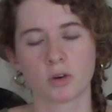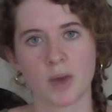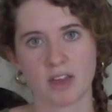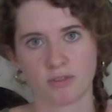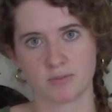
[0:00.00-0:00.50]

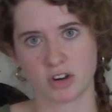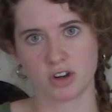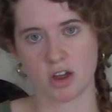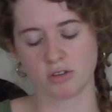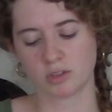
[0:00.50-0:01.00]
away from
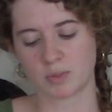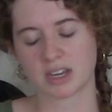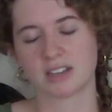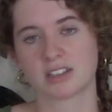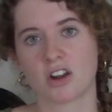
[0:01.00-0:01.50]
your nose,
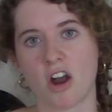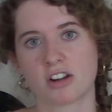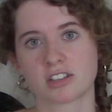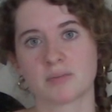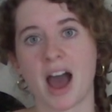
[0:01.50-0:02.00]
because there
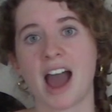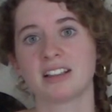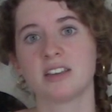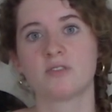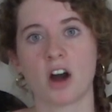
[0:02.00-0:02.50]
are some
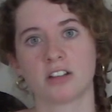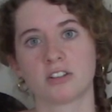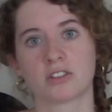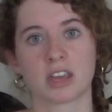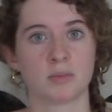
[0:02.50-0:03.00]
highly
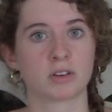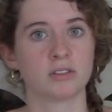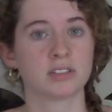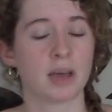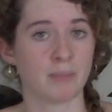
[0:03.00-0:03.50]
volatile
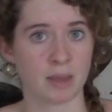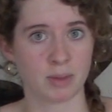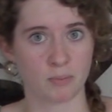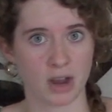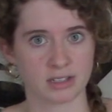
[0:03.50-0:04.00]
chemicals that might
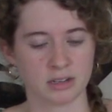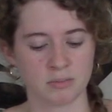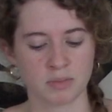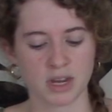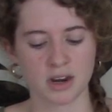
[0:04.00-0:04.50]
be present
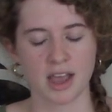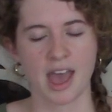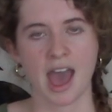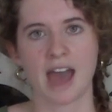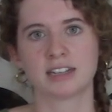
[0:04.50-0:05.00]
in beer,
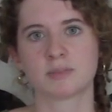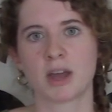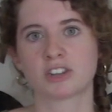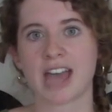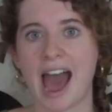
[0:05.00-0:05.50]
and it's
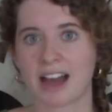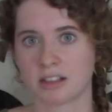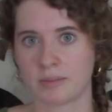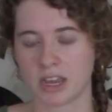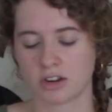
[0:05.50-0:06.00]
better to
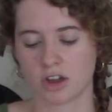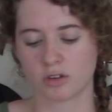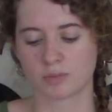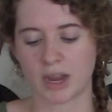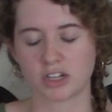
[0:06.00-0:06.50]
acclimate your
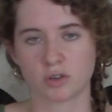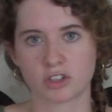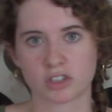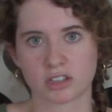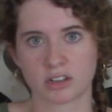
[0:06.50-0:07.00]
nose by doing
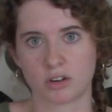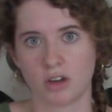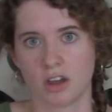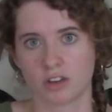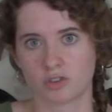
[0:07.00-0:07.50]
just a
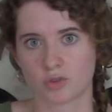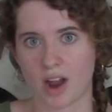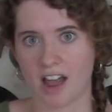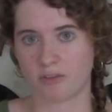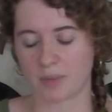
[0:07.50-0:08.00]
little
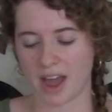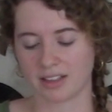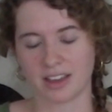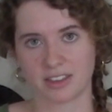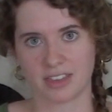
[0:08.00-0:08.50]
drive-by
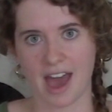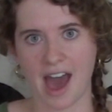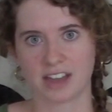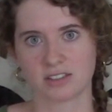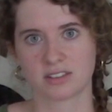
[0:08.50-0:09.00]
like
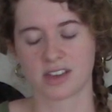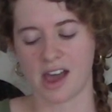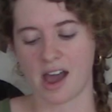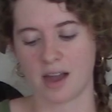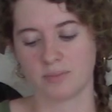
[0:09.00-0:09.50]
that,
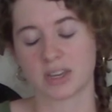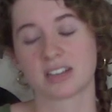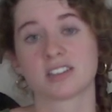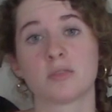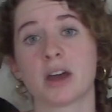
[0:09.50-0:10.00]

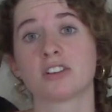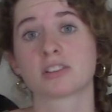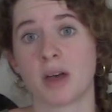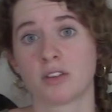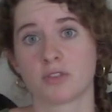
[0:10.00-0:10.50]
because they're better
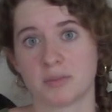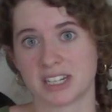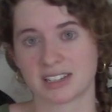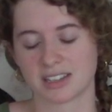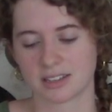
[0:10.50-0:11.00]
smelled from a
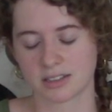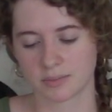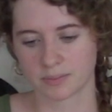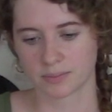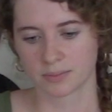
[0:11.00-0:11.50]
distance.